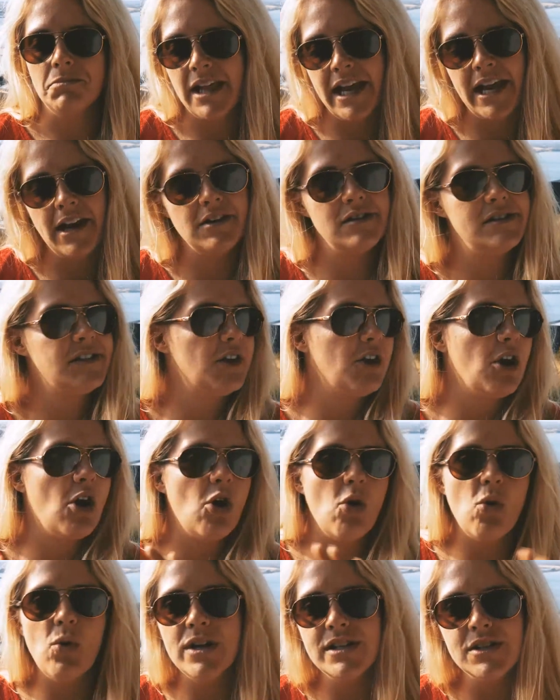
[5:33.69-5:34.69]
Layers are
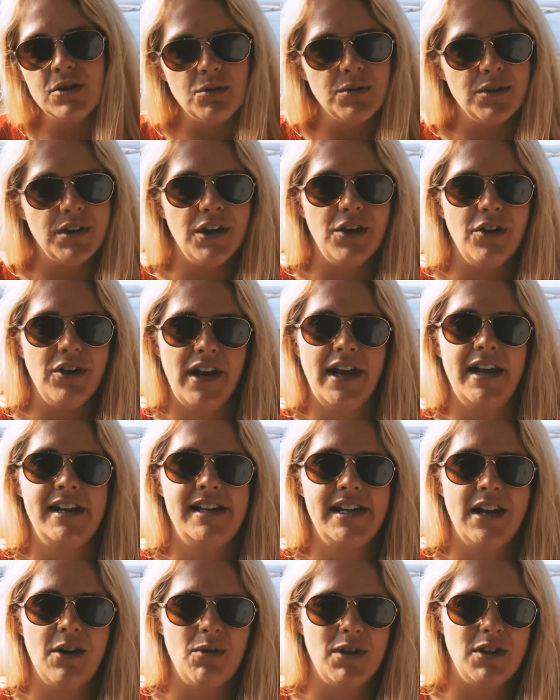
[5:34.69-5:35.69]
always a really good
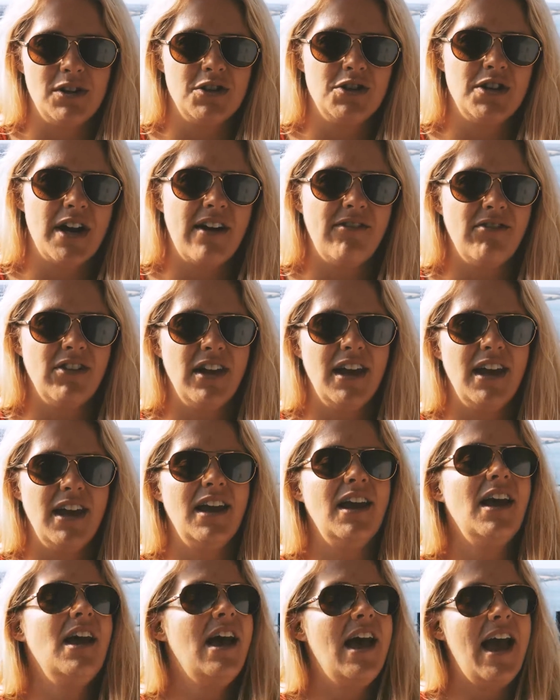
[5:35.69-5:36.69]
idea when you're traveling